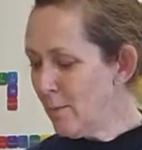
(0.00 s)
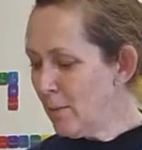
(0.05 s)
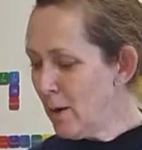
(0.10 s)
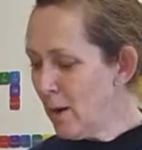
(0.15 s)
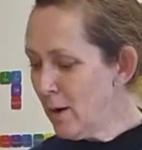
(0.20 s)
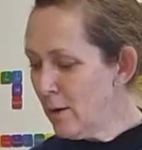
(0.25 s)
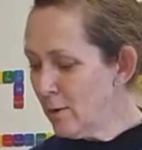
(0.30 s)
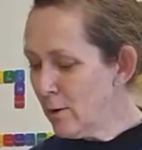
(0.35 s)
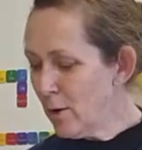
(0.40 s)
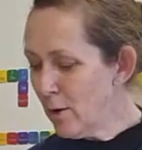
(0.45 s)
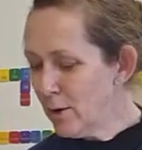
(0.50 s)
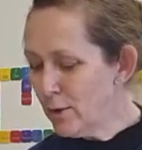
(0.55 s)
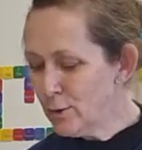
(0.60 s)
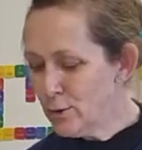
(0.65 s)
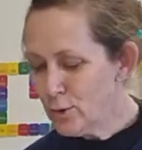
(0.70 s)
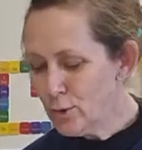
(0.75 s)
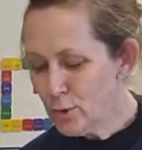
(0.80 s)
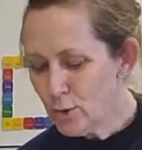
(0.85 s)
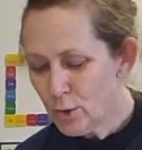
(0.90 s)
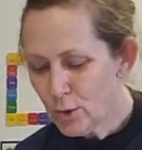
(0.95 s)
am now going
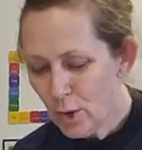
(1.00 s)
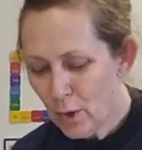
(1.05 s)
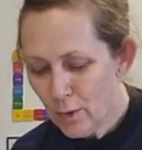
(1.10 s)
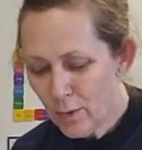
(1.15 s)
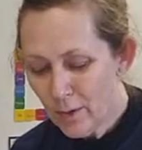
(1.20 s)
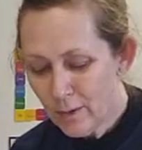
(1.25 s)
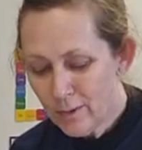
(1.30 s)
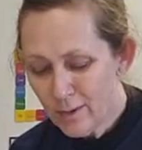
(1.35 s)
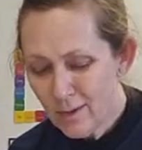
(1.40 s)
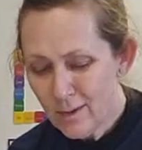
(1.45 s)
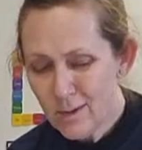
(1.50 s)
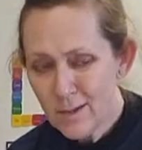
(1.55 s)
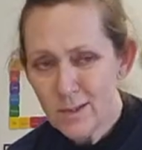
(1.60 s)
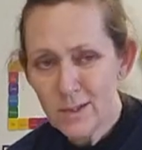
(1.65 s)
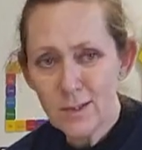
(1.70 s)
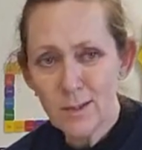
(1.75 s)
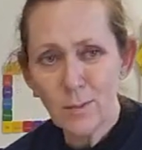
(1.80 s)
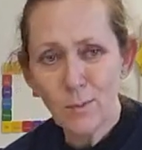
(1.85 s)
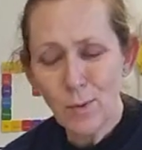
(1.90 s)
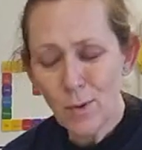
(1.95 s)
to show you, I think
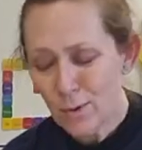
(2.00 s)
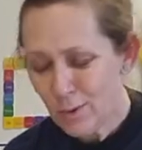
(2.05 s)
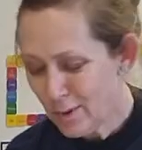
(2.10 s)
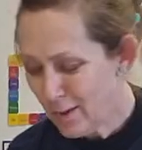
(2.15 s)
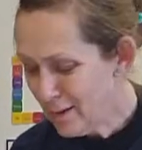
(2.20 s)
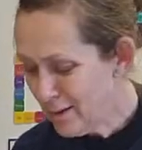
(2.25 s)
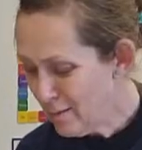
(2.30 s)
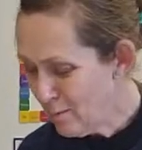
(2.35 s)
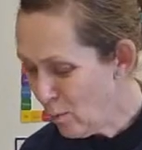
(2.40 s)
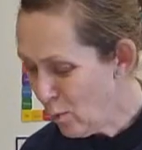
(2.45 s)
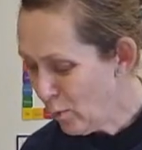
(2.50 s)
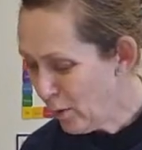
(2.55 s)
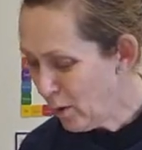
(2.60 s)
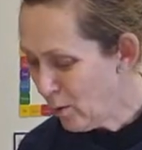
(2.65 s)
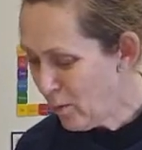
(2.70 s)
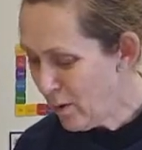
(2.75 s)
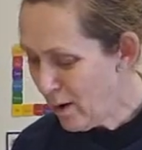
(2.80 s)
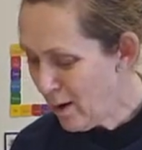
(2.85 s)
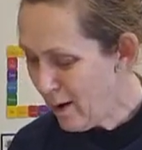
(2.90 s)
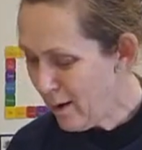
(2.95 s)
this is the part of the
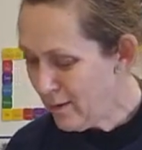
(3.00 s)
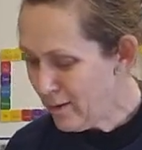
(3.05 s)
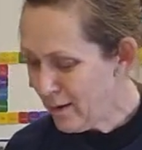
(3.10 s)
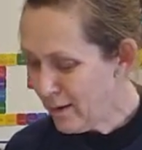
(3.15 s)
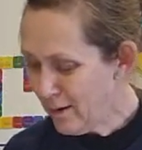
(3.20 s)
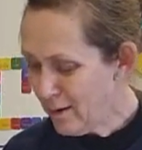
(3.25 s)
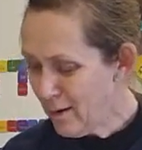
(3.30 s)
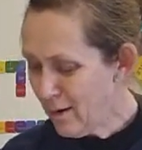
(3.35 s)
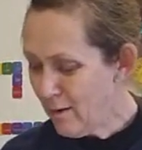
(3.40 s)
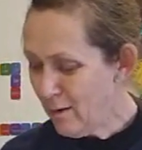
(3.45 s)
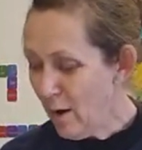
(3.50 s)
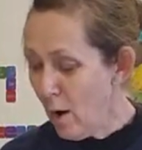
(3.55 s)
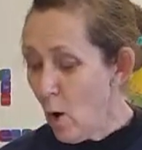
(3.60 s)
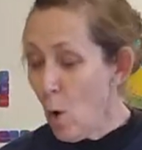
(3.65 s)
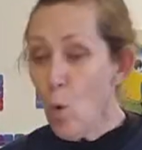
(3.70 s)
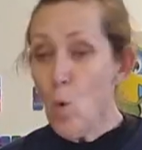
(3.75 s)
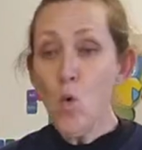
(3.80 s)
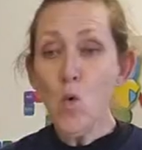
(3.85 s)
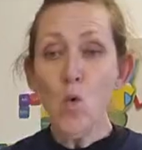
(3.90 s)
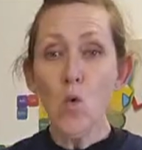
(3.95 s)
morning where I then go,
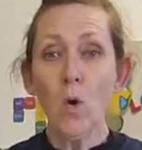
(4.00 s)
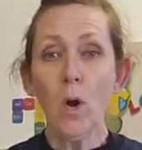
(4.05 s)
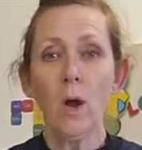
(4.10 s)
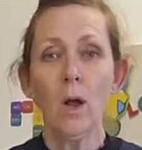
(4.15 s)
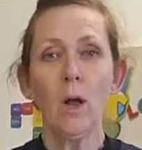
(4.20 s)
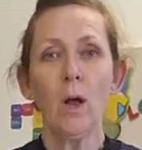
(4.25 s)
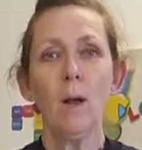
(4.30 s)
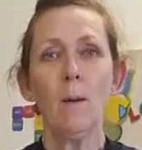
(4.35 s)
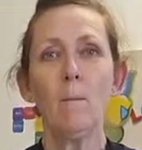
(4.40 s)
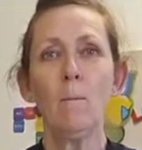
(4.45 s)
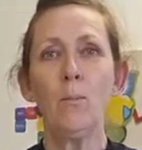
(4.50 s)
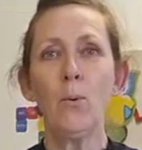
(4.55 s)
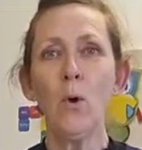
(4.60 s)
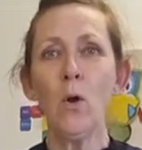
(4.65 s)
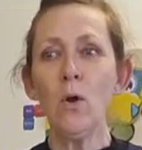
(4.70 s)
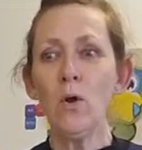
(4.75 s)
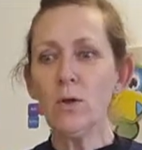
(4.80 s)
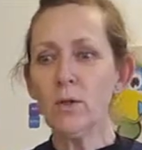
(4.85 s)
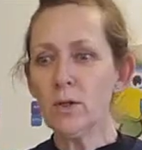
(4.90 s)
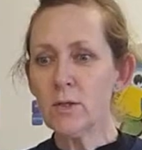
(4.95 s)
ooh,
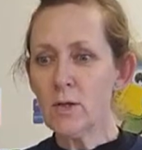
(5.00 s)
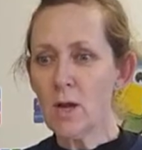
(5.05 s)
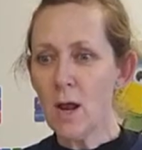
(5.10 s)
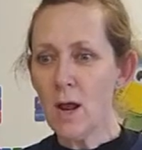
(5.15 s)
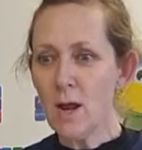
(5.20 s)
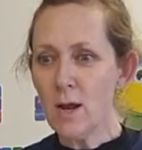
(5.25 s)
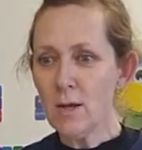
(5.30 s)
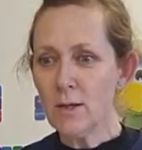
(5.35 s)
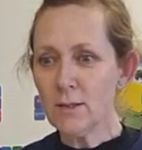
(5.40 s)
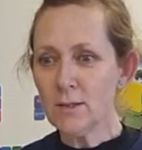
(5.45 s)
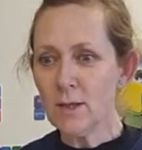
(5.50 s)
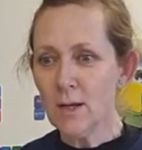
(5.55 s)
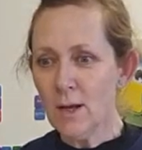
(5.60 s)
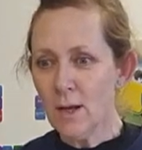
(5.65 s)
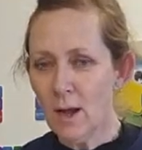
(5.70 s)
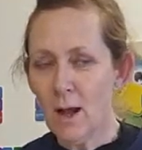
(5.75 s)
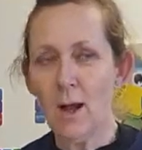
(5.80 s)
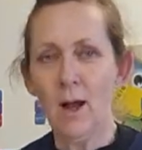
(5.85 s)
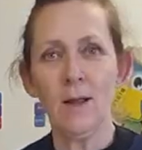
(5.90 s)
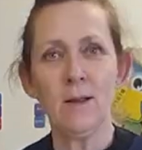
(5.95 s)
birthdays,
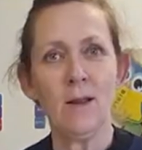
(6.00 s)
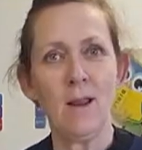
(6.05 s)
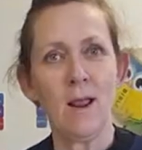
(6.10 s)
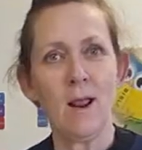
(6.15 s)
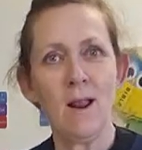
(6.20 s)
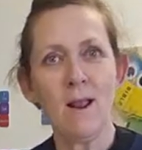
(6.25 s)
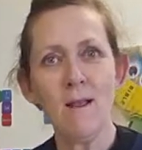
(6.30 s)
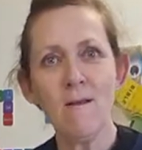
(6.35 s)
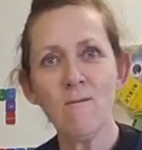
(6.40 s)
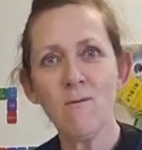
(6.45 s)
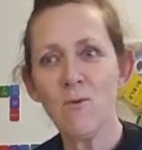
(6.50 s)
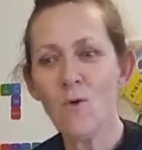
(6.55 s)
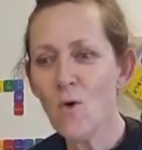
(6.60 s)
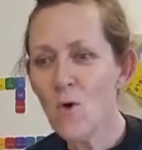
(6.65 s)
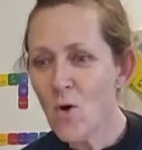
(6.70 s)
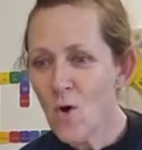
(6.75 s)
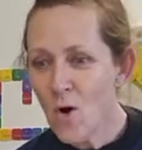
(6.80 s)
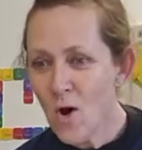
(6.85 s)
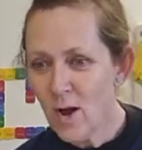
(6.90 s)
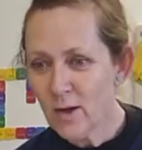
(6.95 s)
I nearly
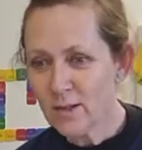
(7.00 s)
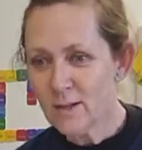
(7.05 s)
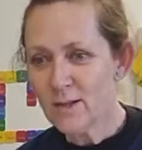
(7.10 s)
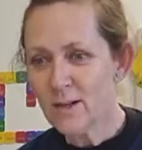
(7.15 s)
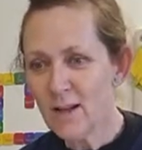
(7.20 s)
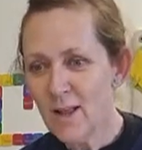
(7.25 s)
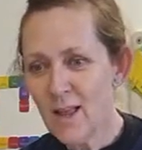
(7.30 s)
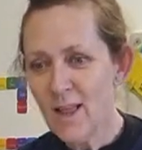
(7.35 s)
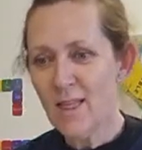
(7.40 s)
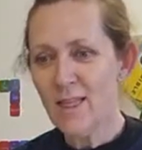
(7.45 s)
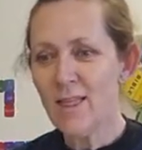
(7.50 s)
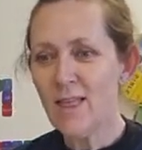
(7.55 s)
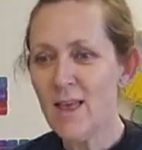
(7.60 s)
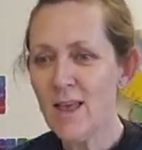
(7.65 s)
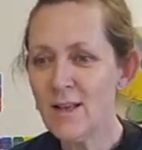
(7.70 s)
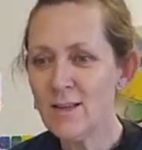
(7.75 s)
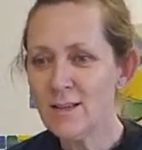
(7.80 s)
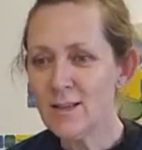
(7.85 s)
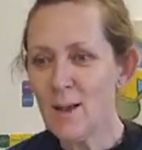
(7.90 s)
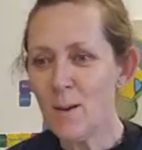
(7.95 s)
forgot.
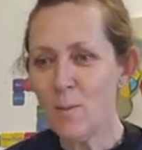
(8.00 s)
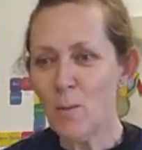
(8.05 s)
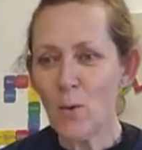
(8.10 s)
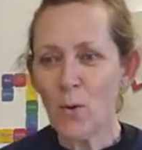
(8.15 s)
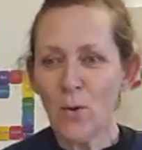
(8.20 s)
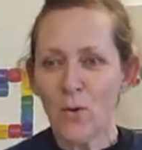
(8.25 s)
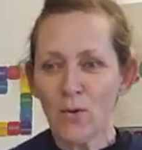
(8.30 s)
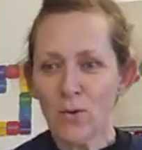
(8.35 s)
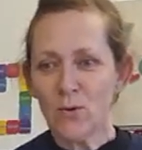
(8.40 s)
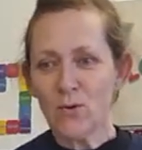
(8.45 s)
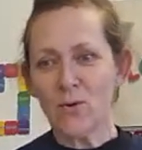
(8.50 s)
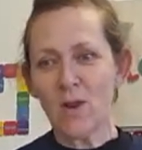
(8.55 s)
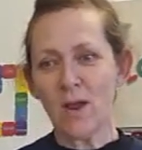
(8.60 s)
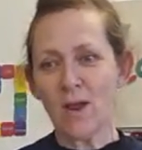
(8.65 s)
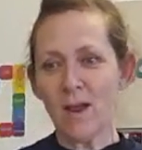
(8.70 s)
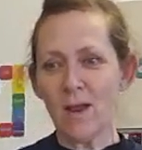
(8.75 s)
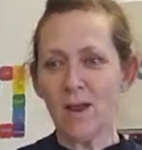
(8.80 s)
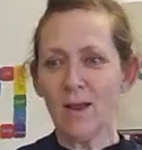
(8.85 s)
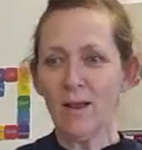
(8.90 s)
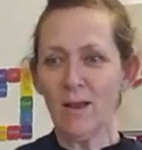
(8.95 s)
There's a
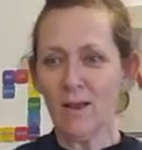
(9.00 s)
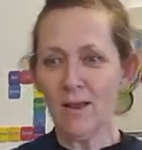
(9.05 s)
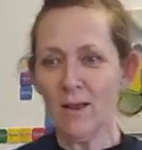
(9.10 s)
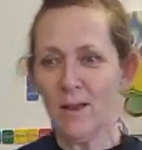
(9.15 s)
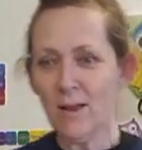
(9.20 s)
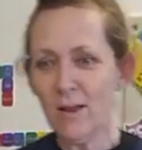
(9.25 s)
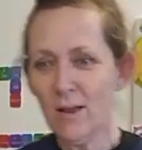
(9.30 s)
birthday